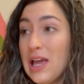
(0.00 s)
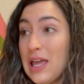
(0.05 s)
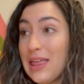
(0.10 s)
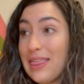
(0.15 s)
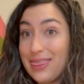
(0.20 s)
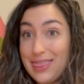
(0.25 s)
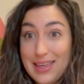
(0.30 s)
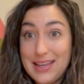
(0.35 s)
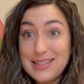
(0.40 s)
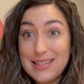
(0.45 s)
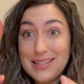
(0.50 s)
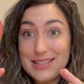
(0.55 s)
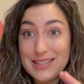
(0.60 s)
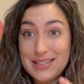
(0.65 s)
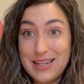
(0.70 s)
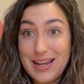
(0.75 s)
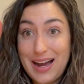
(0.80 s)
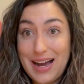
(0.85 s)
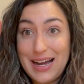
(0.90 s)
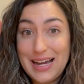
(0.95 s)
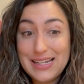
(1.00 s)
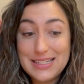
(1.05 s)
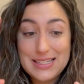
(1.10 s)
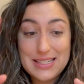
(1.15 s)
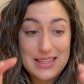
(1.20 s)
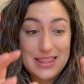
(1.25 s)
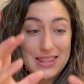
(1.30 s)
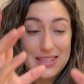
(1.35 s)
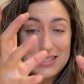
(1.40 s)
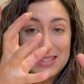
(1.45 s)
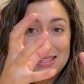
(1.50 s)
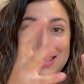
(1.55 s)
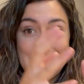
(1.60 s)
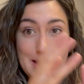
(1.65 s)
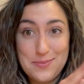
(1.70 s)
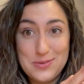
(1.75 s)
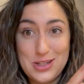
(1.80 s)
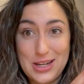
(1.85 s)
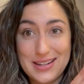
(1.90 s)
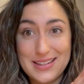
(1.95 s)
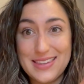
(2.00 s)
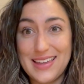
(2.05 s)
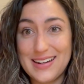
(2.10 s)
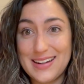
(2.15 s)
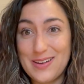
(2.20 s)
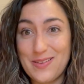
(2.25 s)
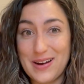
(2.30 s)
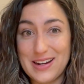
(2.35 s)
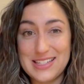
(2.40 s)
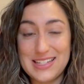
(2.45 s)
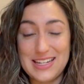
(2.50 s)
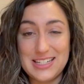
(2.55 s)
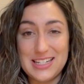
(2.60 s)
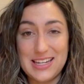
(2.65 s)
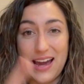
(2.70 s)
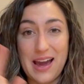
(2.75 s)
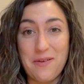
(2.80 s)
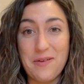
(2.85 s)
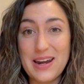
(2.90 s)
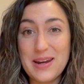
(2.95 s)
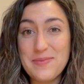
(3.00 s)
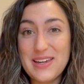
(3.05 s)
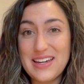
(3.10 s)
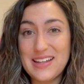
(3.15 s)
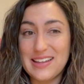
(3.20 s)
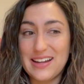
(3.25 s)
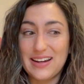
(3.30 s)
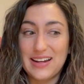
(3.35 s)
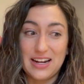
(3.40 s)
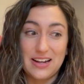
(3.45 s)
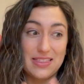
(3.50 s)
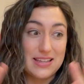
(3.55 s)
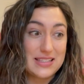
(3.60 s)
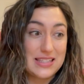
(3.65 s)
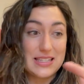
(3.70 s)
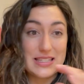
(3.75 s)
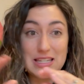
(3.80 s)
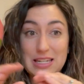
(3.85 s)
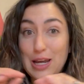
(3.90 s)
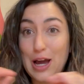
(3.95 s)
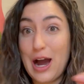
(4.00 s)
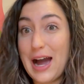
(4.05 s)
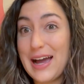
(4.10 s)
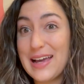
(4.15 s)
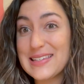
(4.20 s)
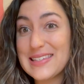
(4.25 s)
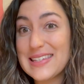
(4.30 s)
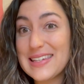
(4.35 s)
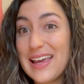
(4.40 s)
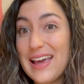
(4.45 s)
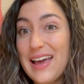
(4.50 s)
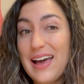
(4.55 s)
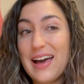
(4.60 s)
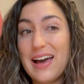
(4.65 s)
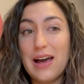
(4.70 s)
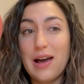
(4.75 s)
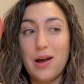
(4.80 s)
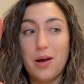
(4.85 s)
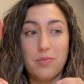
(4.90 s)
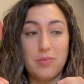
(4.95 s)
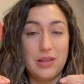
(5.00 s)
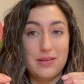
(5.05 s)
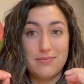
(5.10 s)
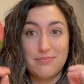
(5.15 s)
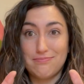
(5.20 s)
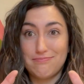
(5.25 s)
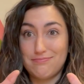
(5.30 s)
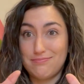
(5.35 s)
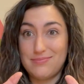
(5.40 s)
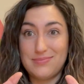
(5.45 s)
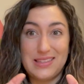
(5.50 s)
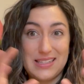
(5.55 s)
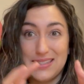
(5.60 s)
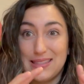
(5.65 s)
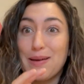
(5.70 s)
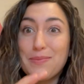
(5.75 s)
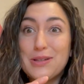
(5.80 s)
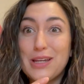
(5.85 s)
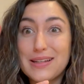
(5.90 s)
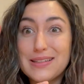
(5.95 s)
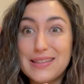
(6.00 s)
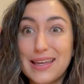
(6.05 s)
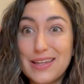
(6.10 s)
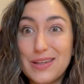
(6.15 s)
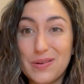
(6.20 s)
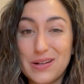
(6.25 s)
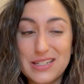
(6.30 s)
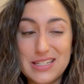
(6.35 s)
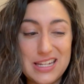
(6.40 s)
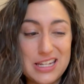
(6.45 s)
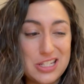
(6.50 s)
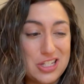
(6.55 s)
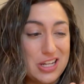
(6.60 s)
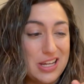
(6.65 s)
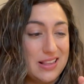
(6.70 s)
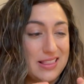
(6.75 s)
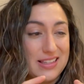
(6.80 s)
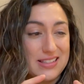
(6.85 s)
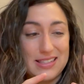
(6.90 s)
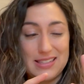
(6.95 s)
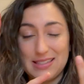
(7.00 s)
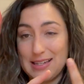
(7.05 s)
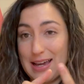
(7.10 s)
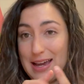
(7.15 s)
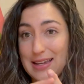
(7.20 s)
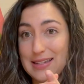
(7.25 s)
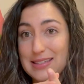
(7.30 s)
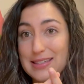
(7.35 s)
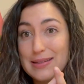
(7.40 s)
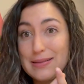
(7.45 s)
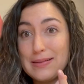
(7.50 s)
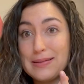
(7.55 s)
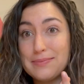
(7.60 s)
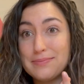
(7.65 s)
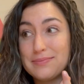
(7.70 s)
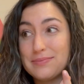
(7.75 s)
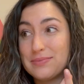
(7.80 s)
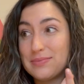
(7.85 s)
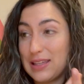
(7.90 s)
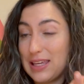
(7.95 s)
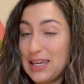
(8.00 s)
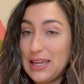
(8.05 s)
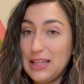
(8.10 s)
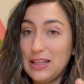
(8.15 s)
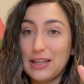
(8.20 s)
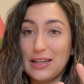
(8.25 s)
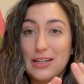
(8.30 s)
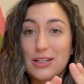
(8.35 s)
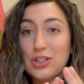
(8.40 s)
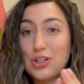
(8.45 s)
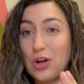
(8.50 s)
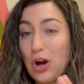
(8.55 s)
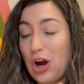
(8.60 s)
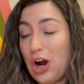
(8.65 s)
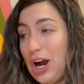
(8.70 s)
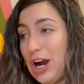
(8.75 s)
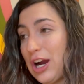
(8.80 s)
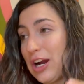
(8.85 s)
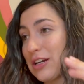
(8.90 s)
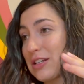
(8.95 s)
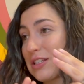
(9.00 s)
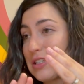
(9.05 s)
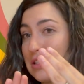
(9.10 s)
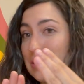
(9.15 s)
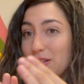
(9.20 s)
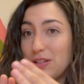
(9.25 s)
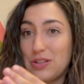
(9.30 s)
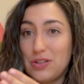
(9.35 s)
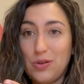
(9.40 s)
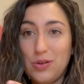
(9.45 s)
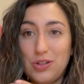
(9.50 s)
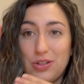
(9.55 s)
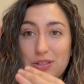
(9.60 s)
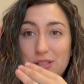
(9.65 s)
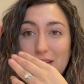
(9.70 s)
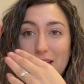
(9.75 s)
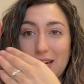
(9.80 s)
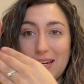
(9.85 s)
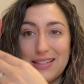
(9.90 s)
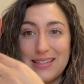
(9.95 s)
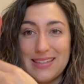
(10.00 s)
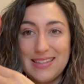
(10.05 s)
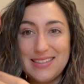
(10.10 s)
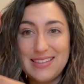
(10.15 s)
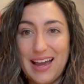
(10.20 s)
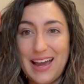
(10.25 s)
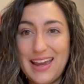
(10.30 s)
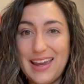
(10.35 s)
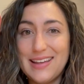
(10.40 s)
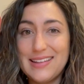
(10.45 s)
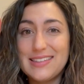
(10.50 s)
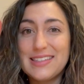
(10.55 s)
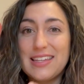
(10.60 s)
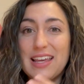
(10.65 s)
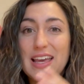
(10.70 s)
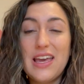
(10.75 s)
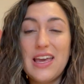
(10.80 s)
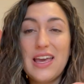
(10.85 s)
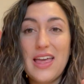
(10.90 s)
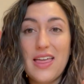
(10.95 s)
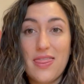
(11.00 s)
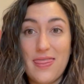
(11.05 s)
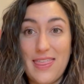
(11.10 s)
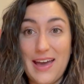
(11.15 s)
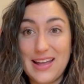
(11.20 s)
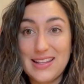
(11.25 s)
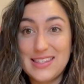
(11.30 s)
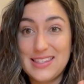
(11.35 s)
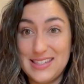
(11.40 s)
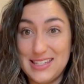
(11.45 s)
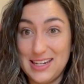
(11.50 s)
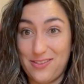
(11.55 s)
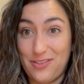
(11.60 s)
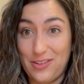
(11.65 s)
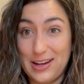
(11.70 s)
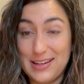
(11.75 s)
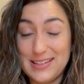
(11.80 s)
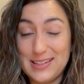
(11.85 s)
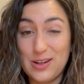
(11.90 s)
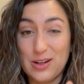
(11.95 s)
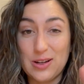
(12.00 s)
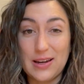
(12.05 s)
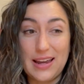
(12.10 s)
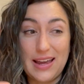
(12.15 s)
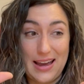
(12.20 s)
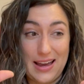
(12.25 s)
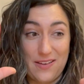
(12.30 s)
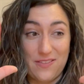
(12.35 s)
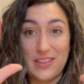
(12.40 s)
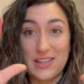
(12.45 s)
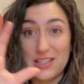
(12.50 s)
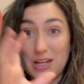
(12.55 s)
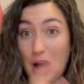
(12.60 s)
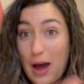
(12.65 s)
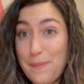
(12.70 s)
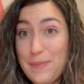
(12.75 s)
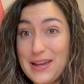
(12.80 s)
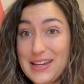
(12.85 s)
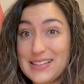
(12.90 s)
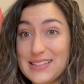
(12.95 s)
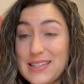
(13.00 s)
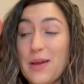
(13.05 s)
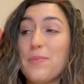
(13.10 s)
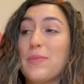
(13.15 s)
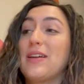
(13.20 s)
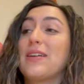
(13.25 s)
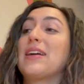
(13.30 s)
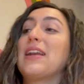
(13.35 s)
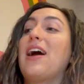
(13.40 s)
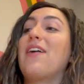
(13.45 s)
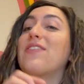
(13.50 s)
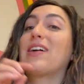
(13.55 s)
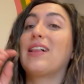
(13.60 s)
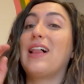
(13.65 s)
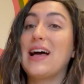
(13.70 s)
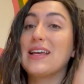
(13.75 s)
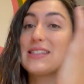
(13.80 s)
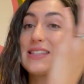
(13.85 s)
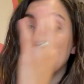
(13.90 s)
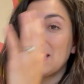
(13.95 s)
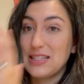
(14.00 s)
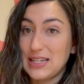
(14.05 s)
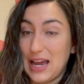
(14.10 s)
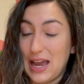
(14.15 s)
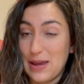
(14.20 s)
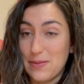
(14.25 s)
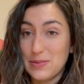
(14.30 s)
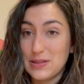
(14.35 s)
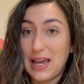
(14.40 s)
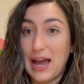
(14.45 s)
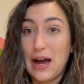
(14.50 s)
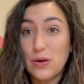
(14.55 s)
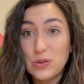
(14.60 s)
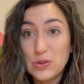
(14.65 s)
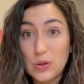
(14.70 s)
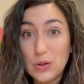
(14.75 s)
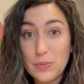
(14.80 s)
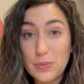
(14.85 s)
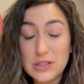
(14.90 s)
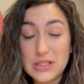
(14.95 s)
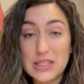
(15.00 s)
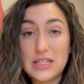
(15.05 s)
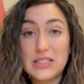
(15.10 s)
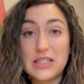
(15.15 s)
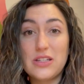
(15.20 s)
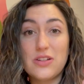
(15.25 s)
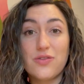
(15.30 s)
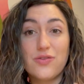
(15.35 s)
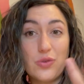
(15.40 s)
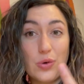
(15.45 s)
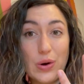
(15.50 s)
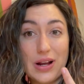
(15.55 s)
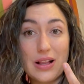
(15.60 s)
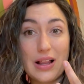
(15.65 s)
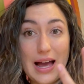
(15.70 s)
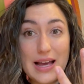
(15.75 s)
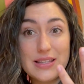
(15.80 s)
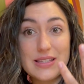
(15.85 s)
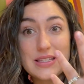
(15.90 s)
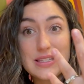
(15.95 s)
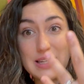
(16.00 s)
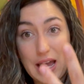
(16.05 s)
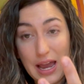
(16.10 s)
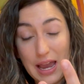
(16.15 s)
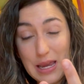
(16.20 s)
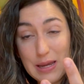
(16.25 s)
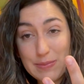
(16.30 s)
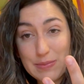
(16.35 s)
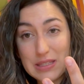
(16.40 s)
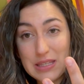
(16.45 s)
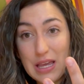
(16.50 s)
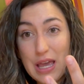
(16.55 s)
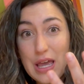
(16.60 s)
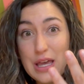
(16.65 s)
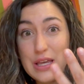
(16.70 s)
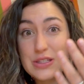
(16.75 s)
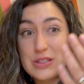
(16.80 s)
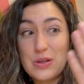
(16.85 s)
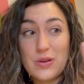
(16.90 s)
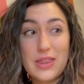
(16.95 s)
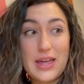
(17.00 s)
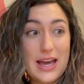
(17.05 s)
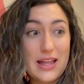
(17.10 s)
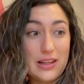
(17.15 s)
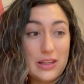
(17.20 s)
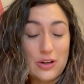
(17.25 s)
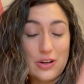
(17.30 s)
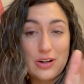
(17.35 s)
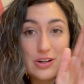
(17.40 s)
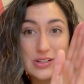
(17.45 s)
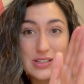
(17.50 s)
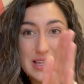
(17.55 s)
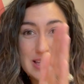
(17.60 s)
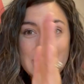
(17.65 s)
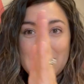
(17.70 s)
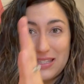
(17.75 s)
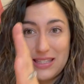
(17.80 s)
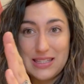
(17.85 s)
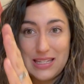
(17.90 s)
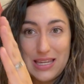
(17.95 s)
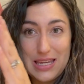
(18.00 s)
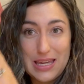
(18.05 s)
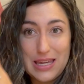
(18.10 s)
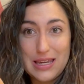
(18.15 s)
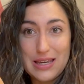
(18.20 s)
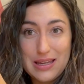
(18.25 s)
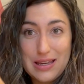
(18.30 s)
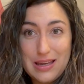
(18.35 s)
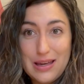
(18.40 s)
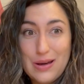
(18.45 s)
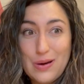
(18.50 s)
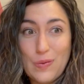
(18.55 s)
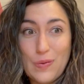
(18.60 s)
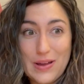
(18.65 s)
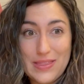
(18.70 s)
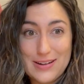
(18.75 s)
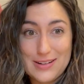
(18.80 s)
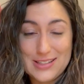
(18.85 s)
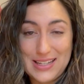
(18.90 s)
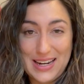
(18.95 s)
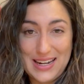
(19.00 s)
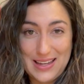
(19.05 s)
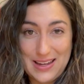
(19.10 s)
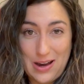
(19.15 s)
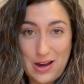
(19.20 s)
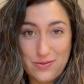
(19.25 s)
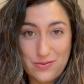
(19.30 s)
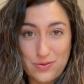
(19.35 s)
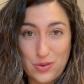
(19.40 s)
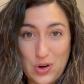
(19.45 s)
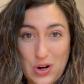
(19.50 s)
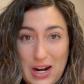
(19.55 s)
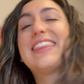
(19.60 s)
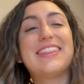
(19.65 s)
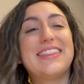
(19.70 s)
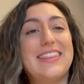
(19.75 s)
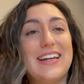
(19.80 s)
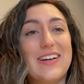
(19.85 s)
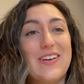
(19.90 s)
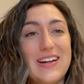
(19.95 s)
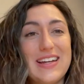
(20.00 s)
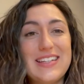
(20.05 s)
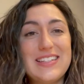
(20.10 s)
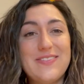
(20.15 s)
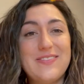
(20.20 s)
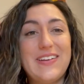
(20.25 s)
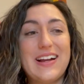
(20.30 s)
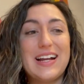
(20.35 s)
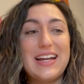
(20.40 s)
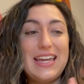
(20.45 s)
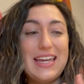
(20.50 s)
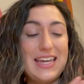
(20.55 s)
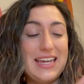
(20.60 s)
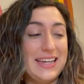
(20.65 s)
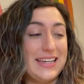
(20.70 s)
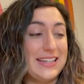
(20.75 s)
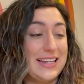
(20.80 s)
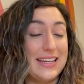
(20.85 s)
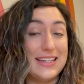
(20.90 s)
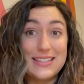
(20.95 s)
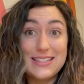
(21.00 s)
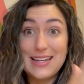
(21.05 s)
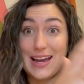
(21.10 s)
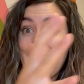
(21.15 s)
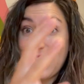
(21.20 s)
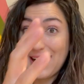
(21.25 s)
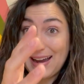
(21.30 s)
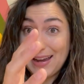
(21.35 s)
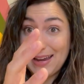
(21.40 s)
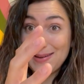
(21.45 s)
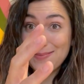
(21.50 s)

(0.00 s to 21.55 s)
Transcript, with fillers: this is not the subject that you are teaching. I want to be clear here. This is not um, the subjects that you are teaching. This is not English, art, social studies, science. That's different. You're gonna have the topics, but you're gonna have the class types. OutSchool puts these into four class types so that learners can see what they're signing up for. They're going to vary in time